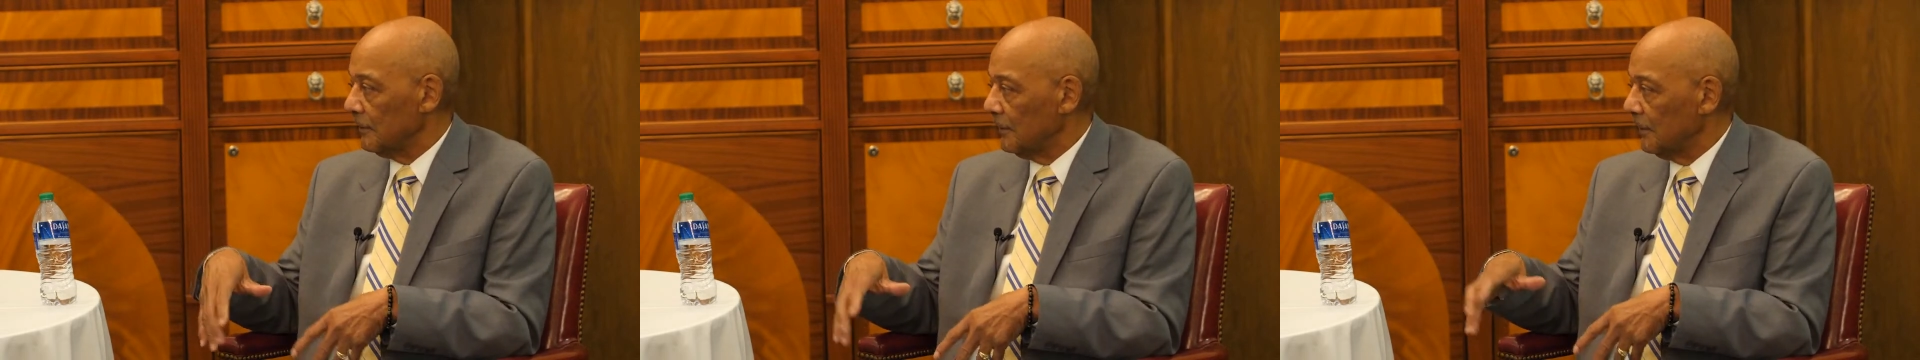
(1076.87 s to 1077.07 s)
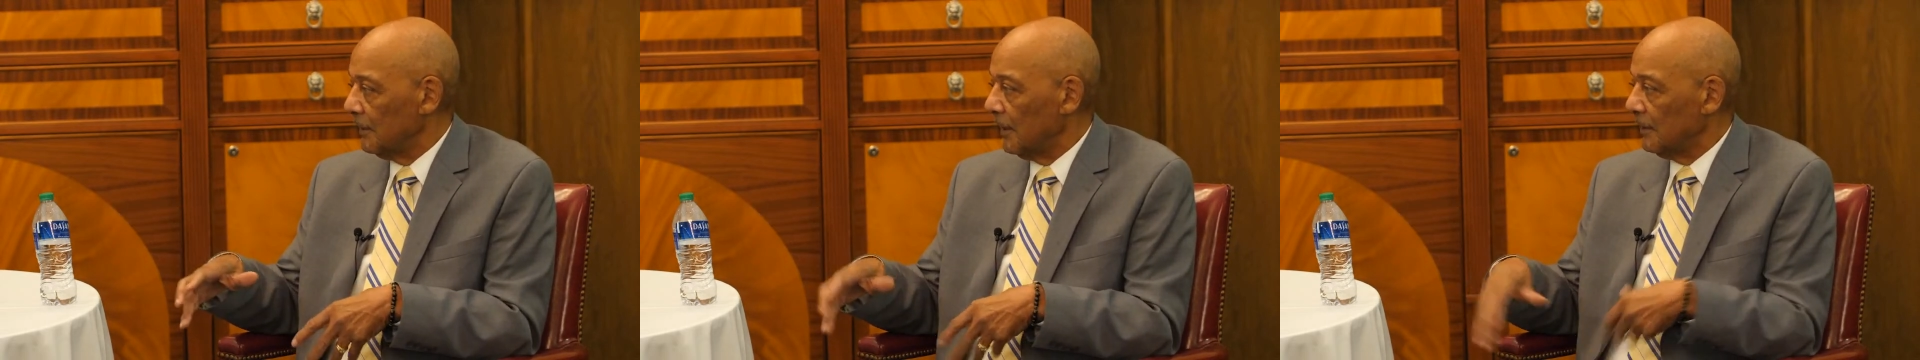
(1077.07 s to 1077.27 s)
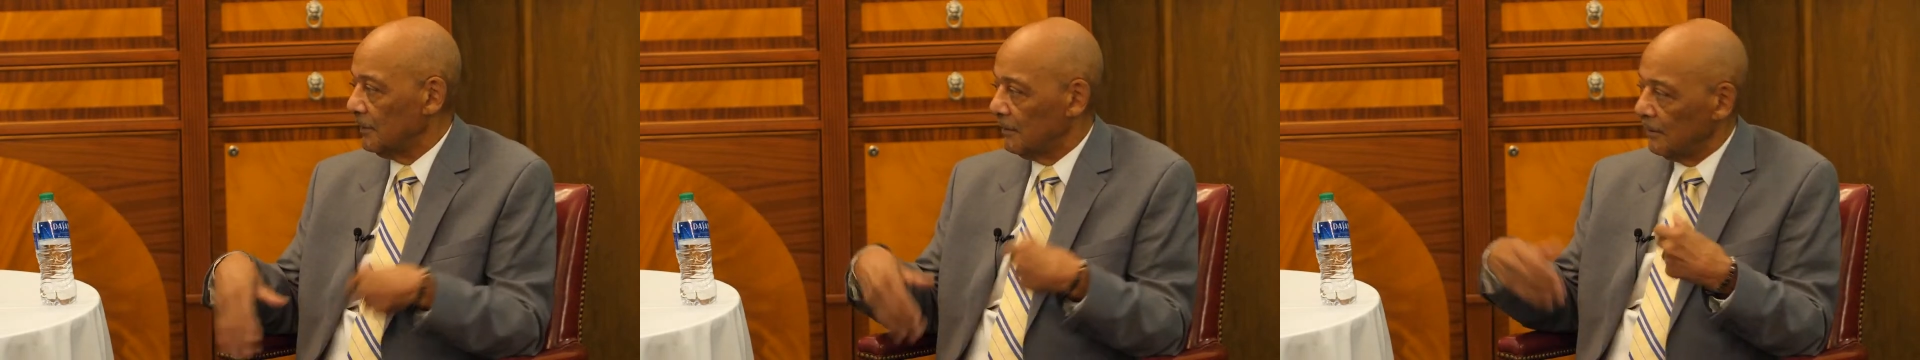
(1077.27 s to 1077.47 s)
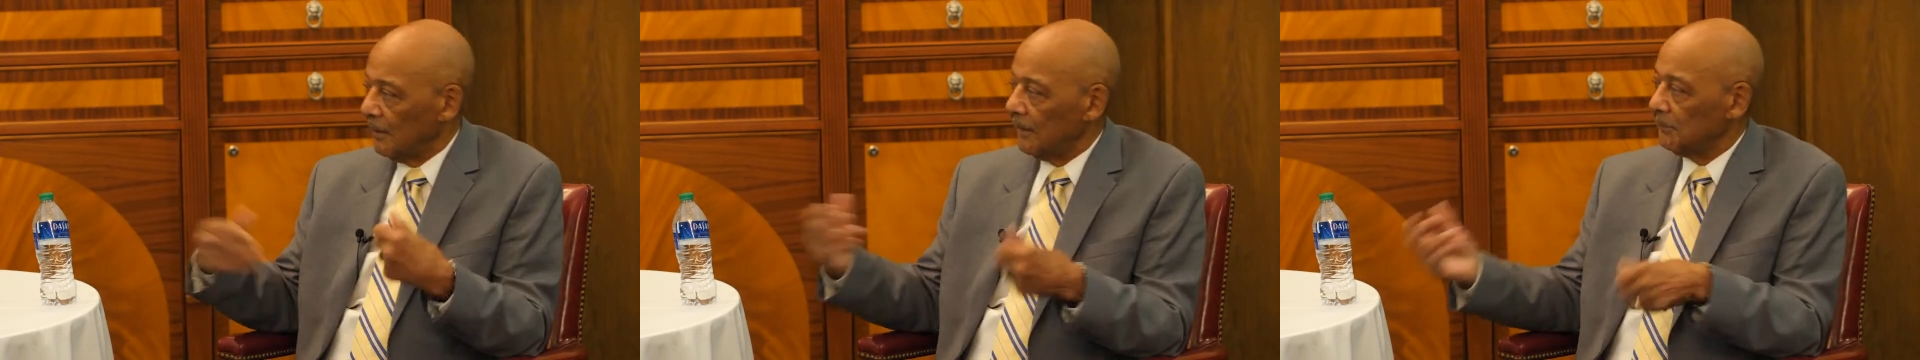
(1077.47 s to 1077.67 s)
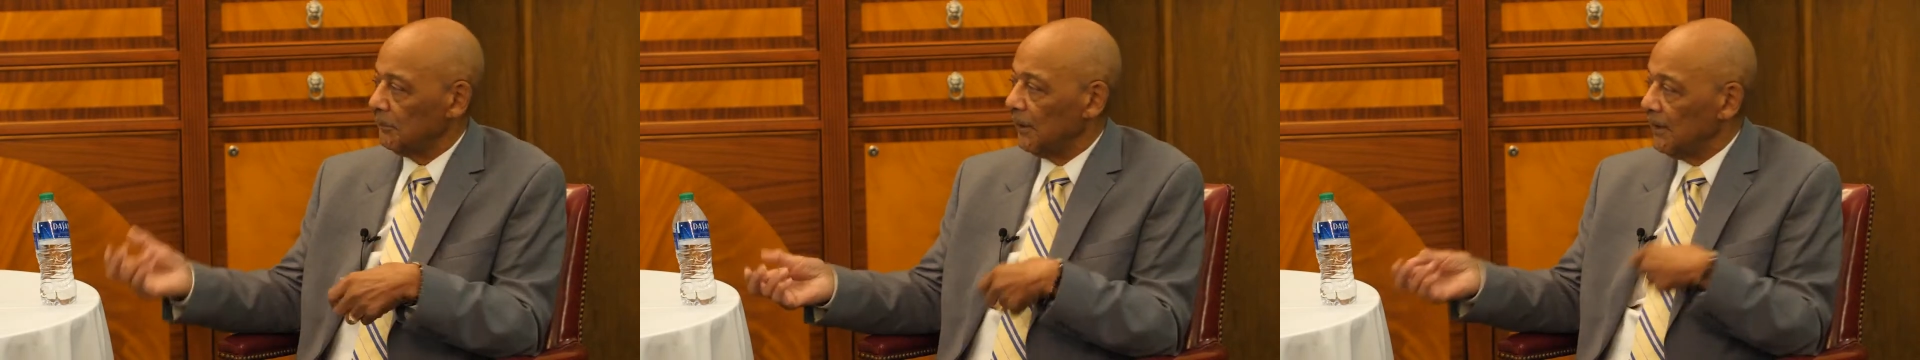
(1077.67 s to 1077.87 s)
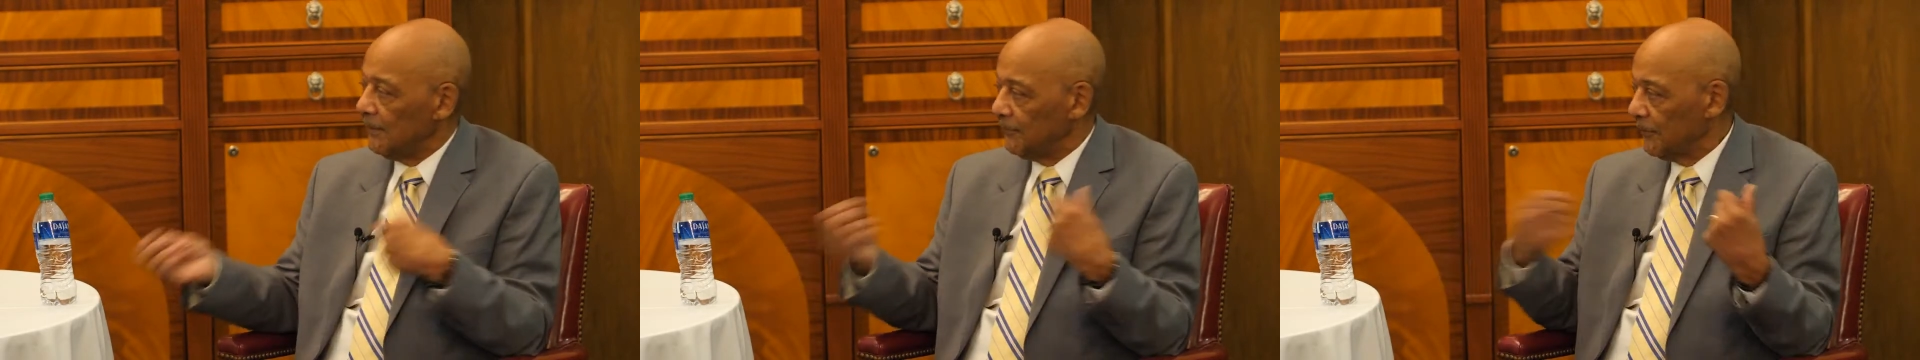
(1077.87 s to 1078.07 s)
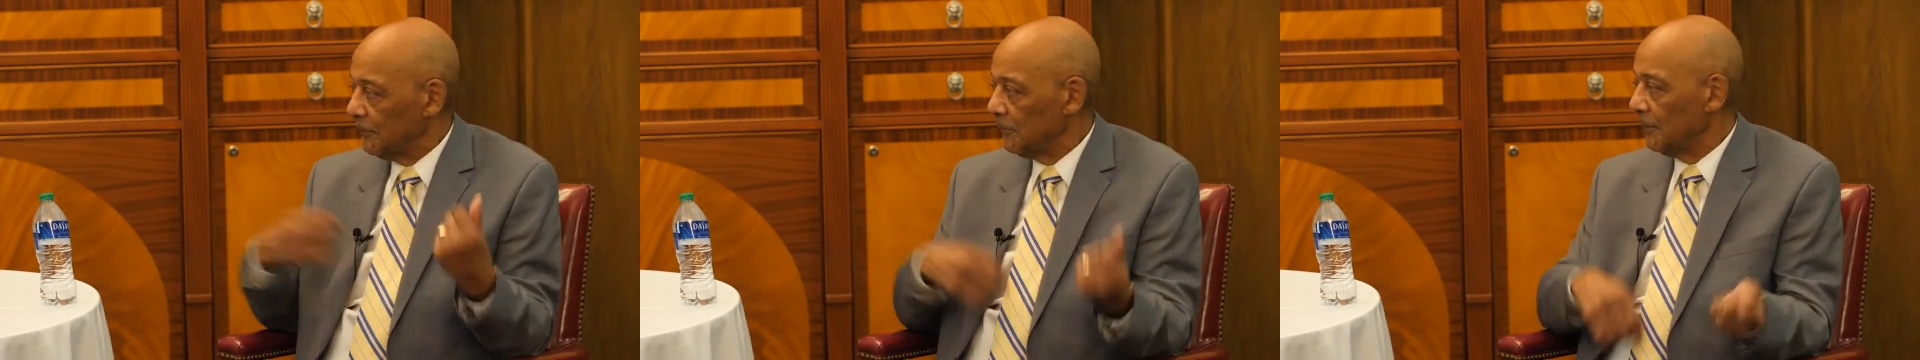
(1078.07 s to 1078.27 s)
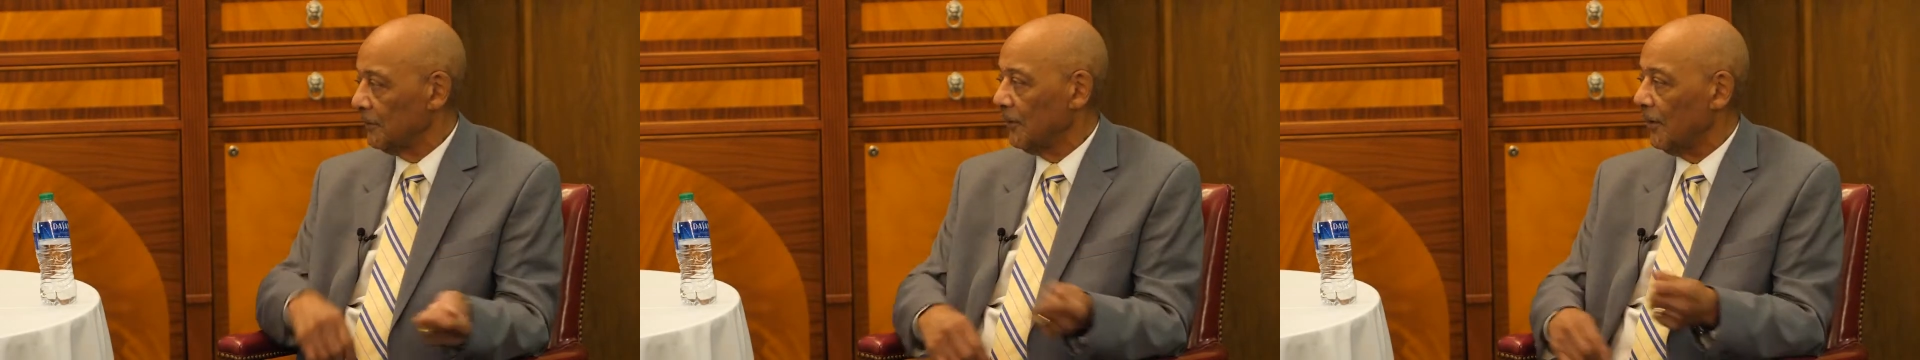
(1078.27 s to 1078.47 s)
and I'd collect money from
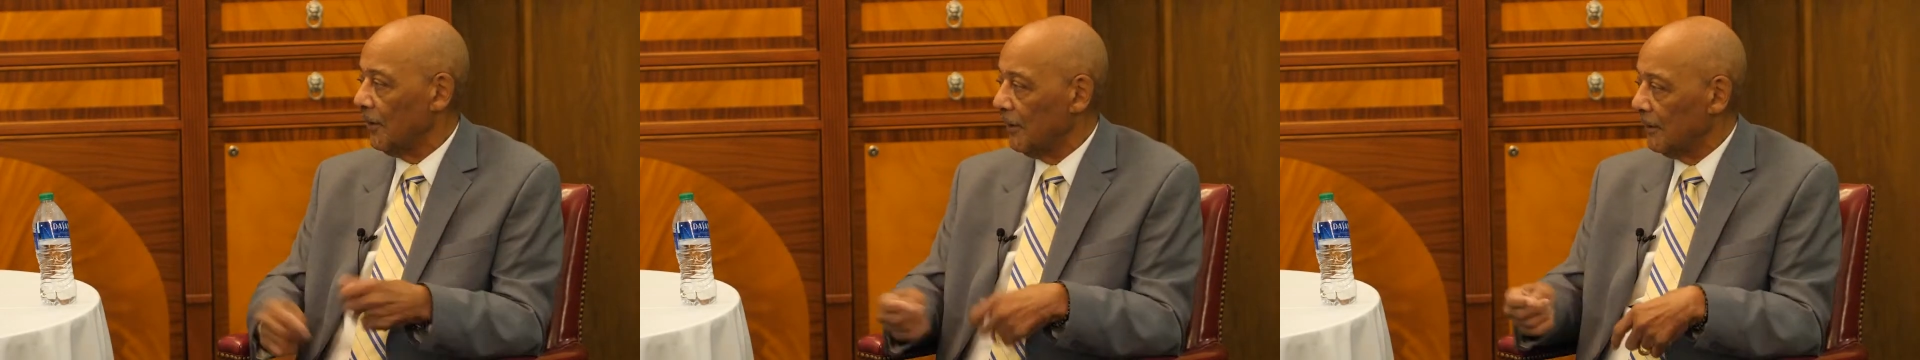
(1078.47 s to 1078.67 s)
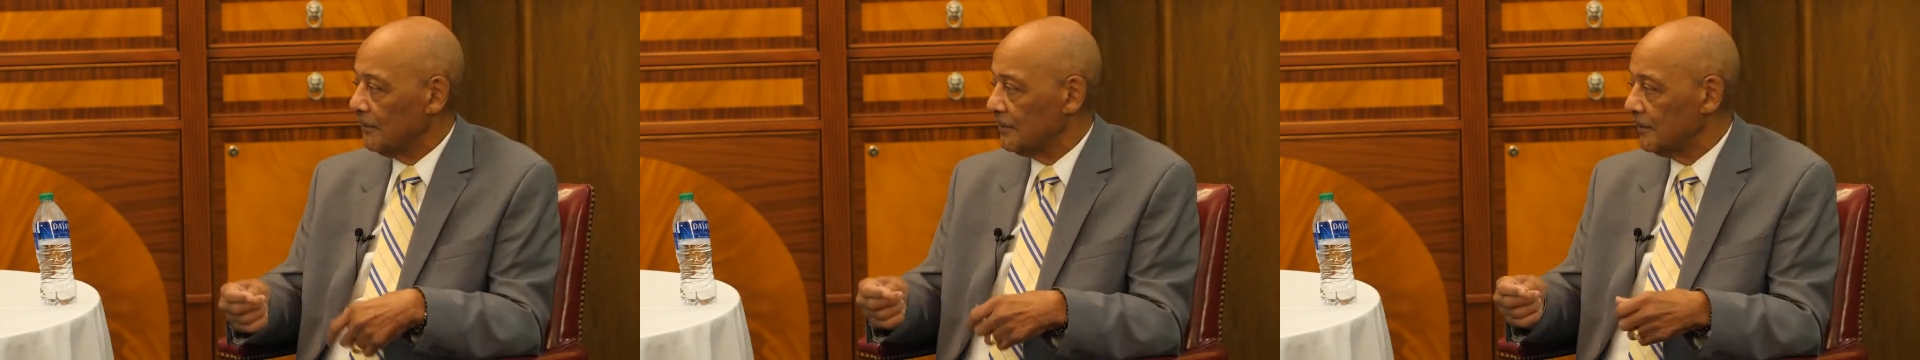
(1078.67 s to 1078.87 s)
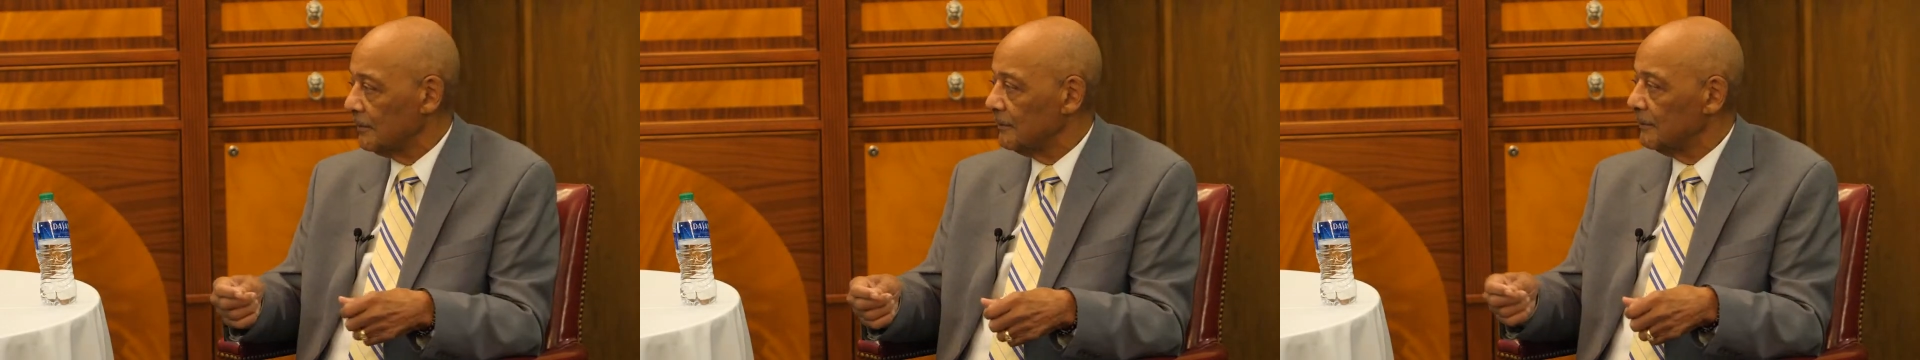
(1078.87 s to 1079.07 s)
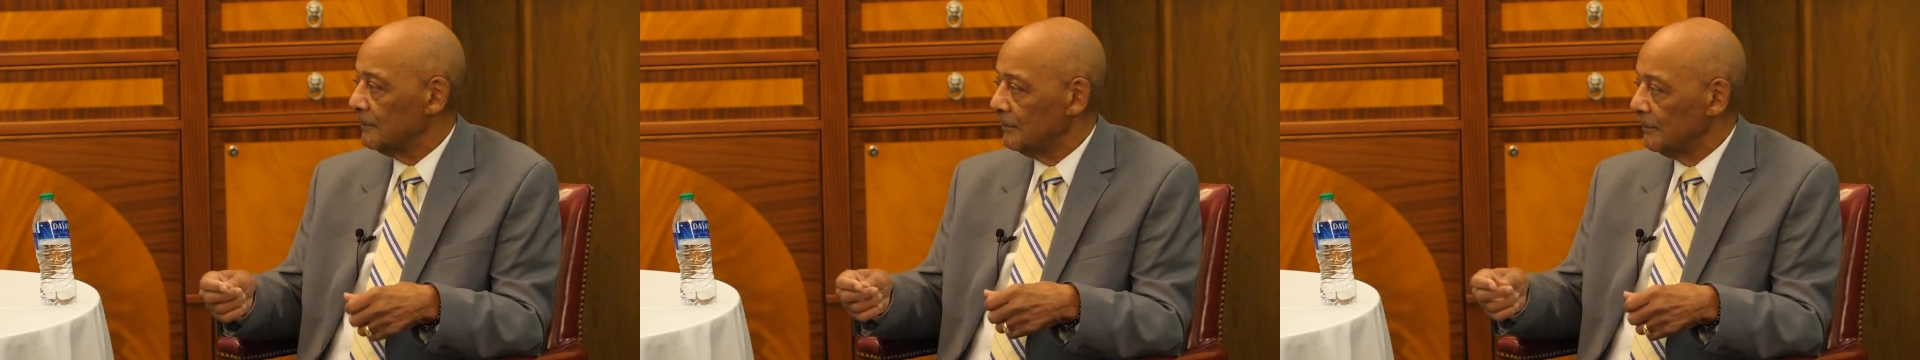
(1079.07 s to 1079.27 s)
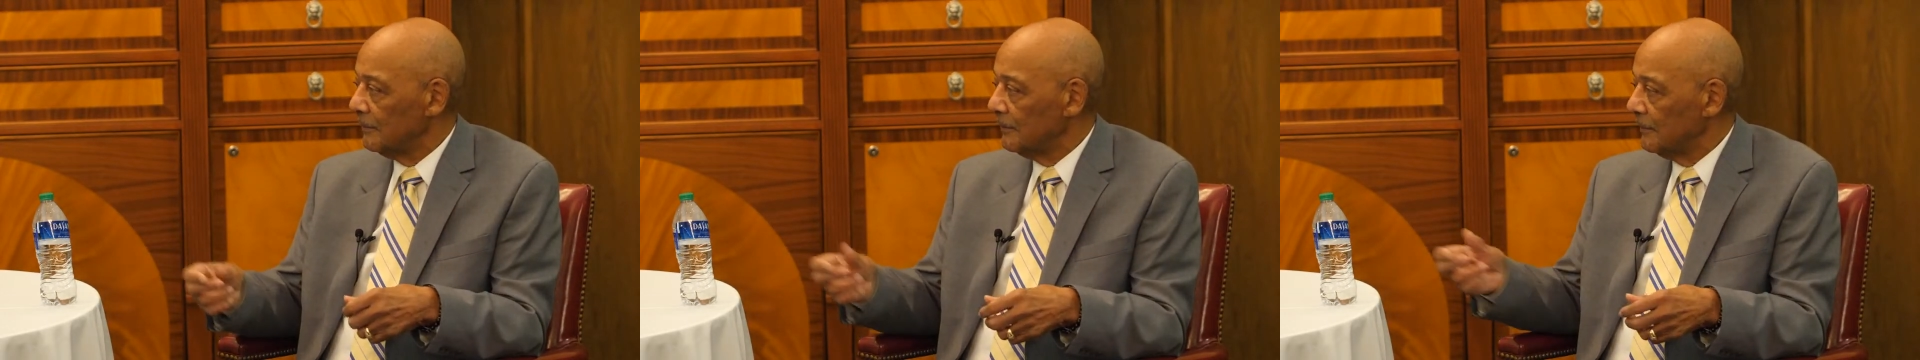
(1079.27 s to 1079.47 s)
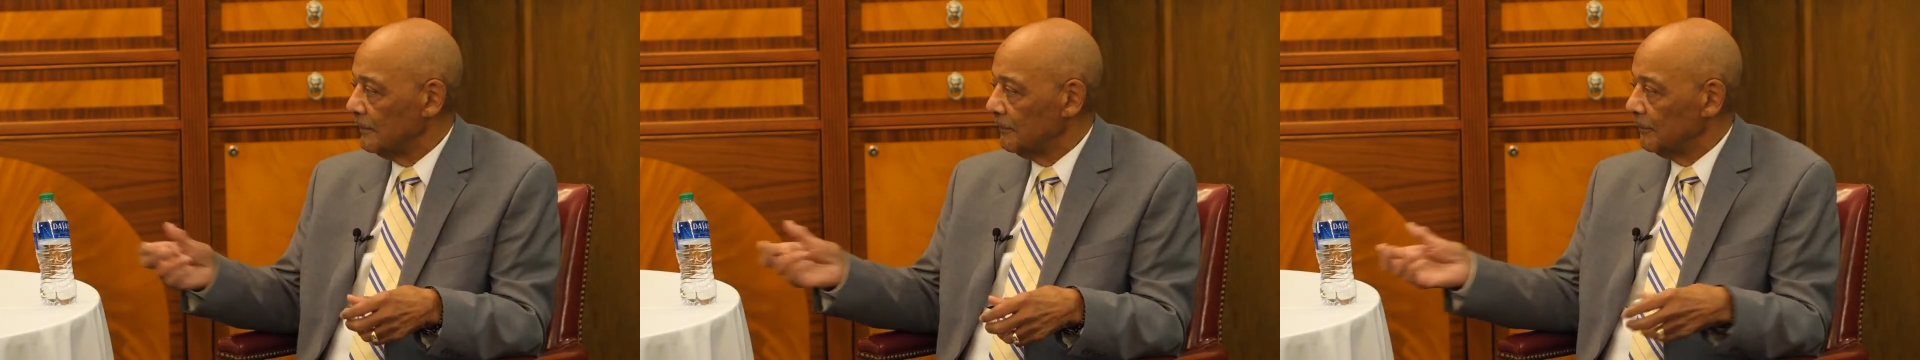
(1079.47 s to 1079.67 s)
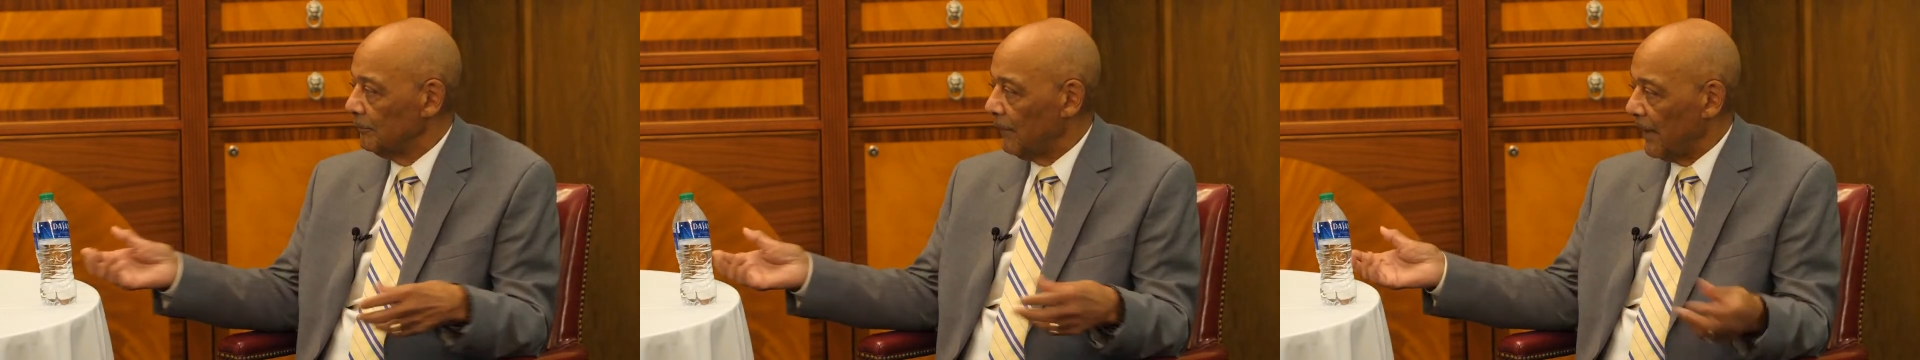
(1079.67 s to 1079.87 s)
the guards and buy